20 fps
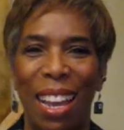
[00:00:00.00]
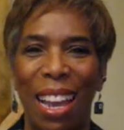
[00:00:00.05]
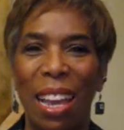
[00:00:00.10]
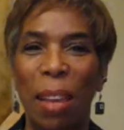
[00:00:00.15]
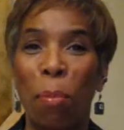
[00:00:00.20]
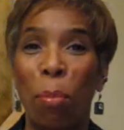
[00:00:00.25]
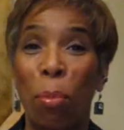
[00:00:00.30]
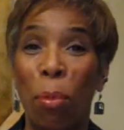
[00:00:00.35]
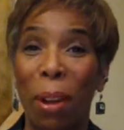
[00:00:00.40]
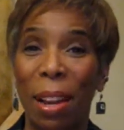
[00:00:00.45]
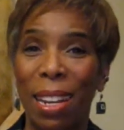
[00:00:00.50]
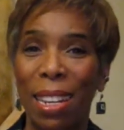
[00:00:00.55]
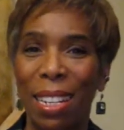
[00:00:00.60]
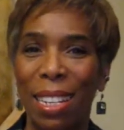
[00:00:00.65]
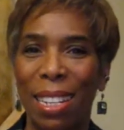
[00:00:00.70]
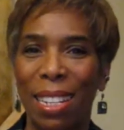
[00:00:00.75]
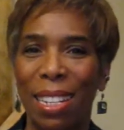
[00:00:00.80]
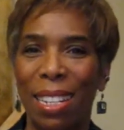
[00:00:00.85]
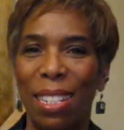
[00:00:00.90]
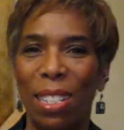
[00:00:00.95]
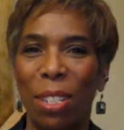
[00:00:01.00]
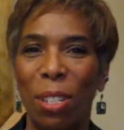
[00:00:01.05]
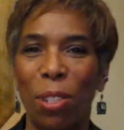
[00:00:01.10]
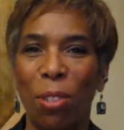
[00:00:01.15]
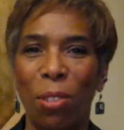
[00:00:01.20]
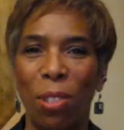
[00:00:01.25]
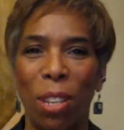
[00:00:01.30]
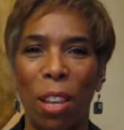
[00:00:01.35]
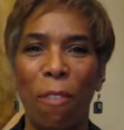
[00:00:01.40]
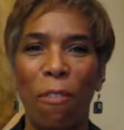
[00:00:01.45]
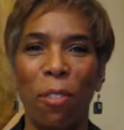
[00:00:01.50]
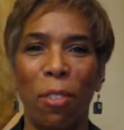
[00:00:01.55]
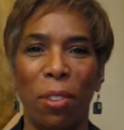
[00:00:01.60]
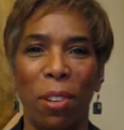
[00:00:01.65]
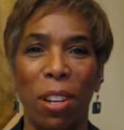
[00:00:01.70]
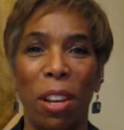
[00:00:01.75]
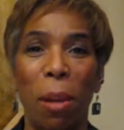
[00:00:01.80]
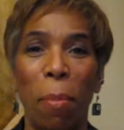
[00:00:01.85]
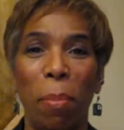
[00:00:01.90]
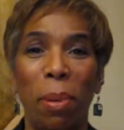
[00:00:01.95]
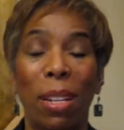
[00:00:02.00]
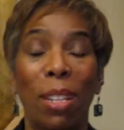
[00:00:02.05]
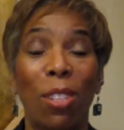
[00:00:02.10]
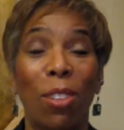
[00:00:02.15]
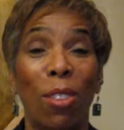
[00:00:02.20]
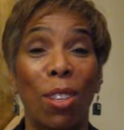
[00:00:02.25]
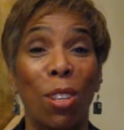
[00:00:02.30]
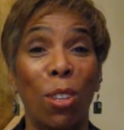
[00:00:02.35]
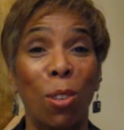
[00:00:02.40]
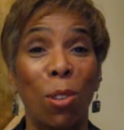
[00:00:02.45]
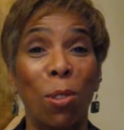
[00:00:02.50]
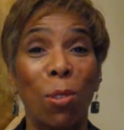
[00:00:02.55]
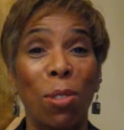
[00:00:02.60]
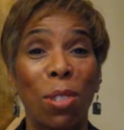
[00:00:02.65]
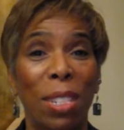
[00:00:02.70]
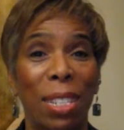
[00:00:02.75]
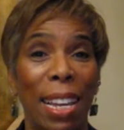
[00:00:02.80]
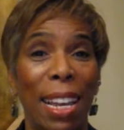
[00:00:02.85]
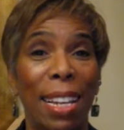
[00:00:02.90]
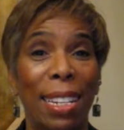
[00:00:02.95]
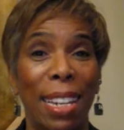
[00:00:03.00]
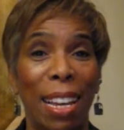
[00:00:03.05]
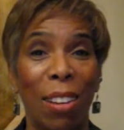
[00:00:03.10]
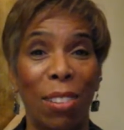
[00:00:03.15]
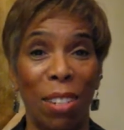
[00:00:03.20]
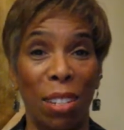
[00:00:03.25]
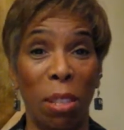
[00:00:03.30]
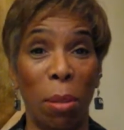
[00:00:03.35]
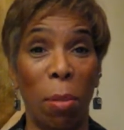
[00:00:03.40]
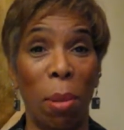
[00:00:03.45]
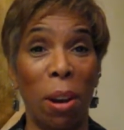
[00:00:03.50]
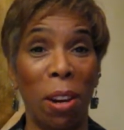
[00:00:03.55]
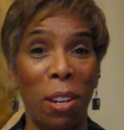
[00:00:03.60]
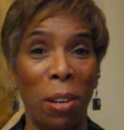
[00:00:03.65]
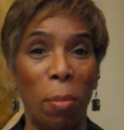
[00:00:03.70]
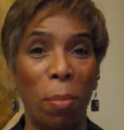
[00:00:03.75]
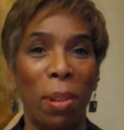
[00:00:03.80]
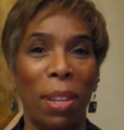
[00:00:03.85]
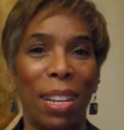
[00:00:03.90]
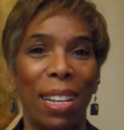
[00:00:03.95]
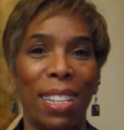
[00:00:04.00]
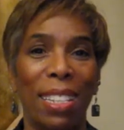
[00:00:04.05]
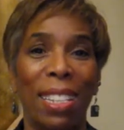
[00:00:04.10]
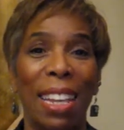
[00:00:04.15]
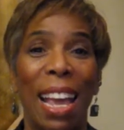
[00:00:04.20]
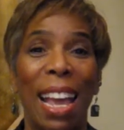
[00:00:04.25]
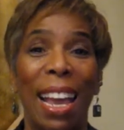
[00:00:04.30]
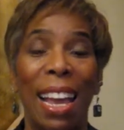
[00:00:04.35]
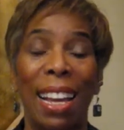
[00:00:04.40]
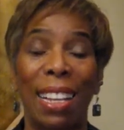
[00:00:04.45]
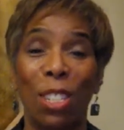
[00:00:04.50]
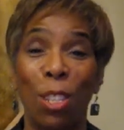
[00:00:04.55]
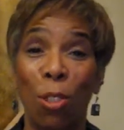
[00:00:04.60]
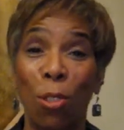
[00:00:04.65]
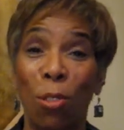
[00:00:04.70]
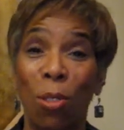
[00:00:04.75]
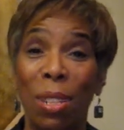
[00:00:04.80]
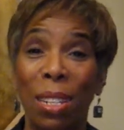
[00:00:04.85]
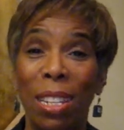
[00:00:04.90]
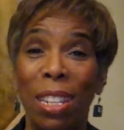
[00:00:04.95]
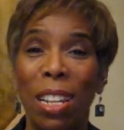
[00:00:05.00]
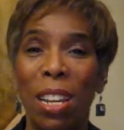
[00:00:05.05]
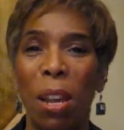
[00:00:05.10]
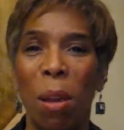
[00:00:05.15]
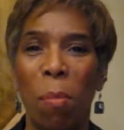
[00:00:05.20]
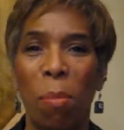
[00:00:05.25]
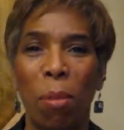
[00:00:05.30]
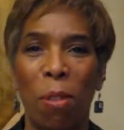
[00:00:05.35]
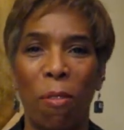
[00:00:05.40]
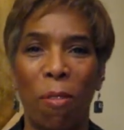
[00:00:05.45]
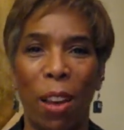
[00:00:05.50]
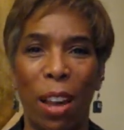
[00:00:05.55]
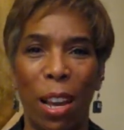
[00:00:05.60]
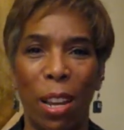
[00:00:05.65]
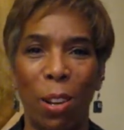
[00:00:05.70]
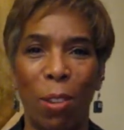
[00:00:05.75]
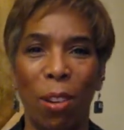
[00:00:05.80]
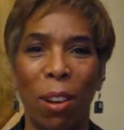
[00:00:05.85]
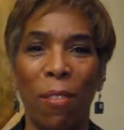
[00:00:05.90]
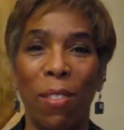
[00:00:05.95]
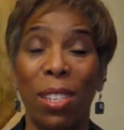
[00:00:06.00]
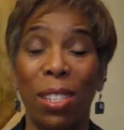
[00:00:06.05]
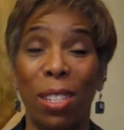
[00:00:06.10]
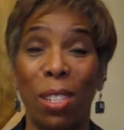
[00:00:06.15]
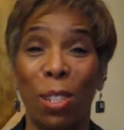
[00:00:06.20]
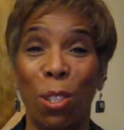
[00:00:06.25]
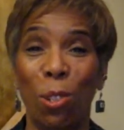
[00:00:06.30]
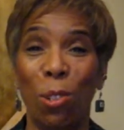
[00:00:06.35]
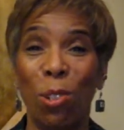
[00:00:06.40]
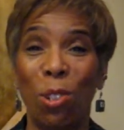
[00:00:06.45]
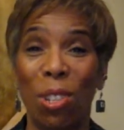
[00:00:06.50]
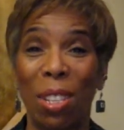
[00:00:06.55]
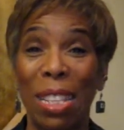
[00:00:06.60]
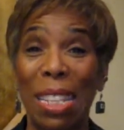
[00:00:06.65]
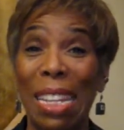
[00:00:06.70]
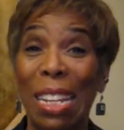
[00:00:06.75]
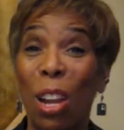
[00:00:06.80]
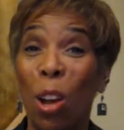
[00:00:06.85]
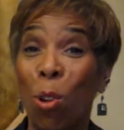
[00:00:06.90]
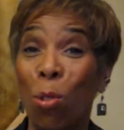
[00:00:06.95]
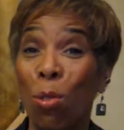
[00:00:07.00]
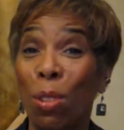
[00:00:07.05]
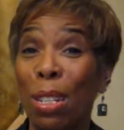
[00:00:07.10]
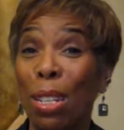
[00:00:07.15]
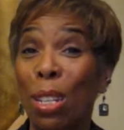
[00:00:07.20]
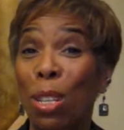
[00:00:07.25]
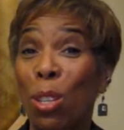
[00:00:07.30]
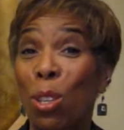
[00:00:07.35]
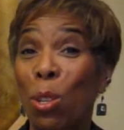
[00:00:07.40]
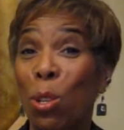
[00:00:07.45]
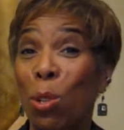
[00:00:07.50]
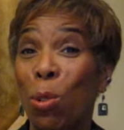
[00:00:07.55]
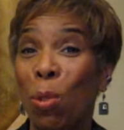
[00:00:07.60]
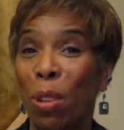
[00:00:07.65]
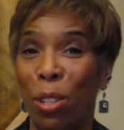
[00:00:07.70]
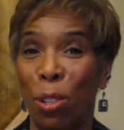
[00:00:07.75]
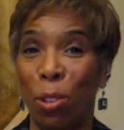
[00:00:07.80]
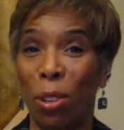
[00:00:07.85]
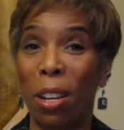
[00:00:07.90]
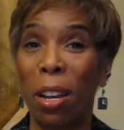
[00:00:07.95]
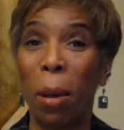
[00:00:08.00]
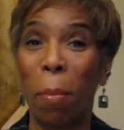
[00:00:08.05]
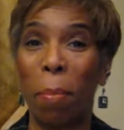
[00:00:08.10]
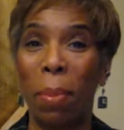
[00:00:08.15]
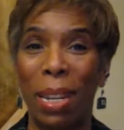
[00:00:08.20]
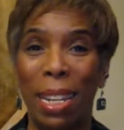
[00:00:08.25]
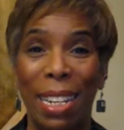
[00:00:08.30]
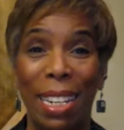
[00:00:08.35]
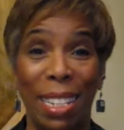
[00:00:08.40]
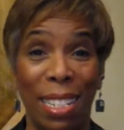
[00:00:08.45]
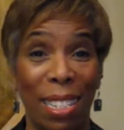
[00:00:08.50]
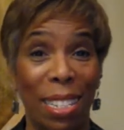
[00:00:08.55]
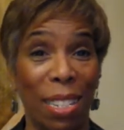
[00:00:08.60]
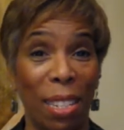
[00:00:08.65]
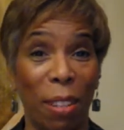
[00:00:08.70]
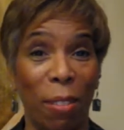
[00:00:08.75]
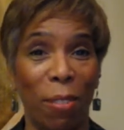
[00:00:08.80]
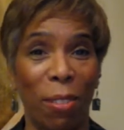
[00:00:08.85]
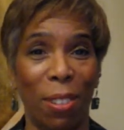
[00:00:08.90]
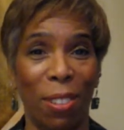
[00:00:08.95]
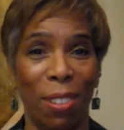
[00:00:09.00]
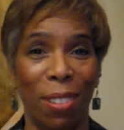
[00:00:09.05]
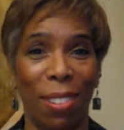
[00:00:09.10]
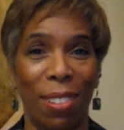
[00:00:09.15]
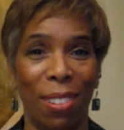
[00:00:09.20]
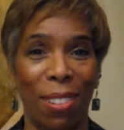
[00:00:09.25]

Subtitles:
and branding it to yourself and your company so that you stand out in the marketplace as a unique provider of the solution that only you and your company can deliver.